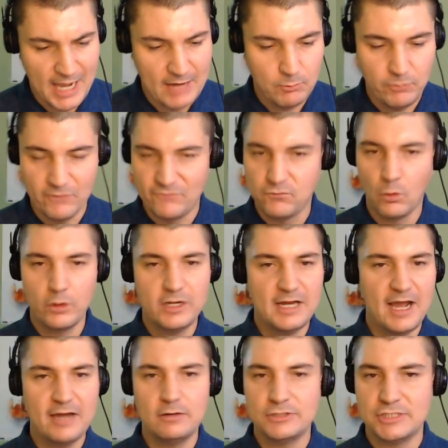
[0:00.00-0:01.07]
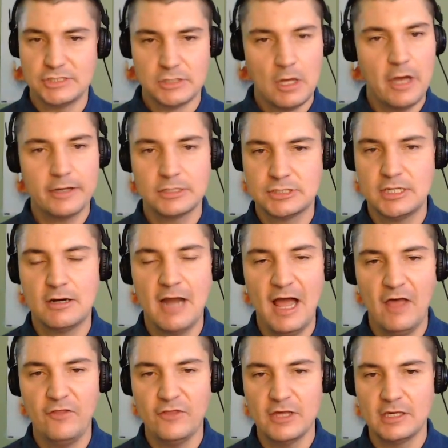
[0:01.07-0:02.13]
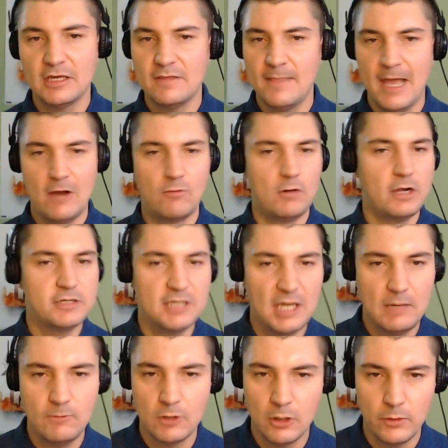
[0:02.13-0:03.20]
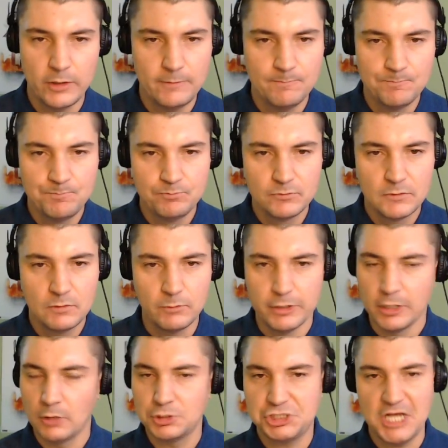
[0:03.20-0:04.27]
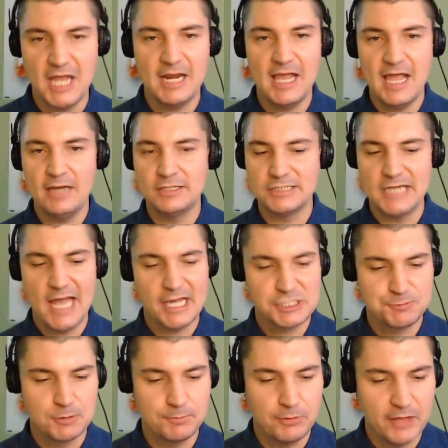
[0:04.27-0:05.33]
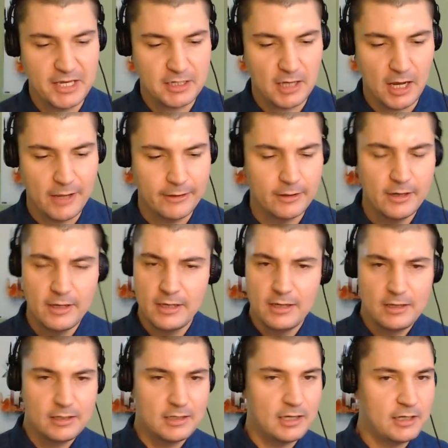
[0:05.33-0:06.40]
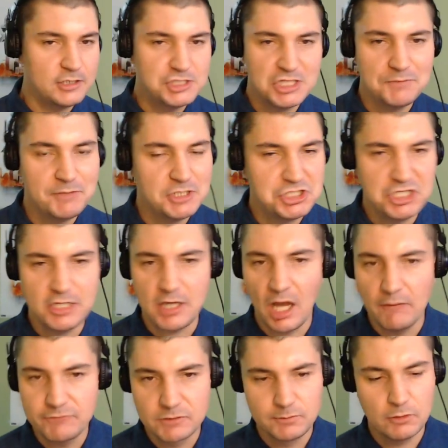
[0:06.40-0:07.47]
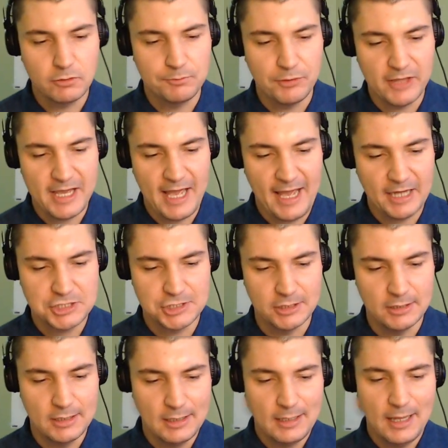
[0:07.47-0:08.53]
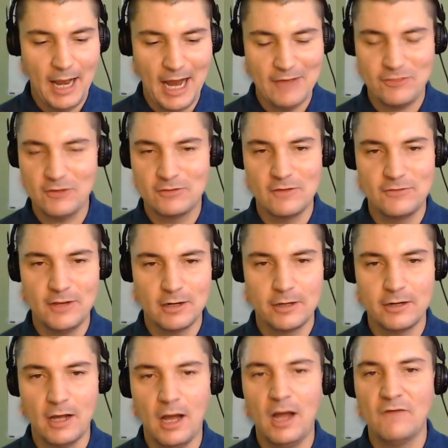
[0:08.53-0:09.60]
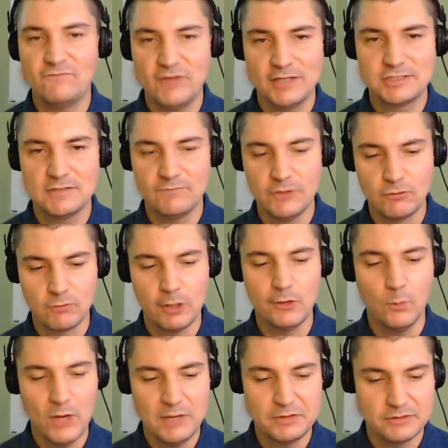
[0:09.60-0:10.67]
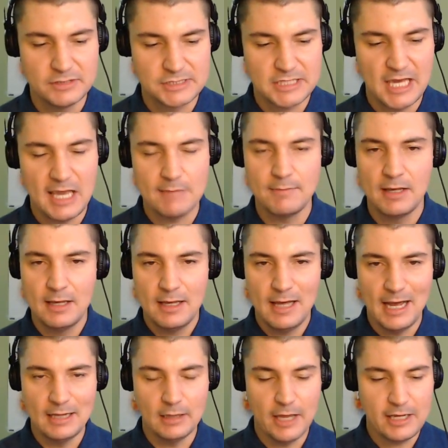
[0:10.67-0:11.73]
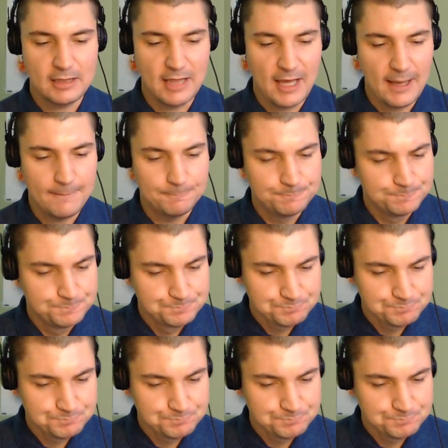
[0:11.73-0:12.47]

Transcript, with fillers: And the 49ers, as long as they're healthy, getting that run game going, we know Shanahan is an expert play caller, getting Jimmy G comfortable with play action. I think that they're going to offensively run away with this game. I like that.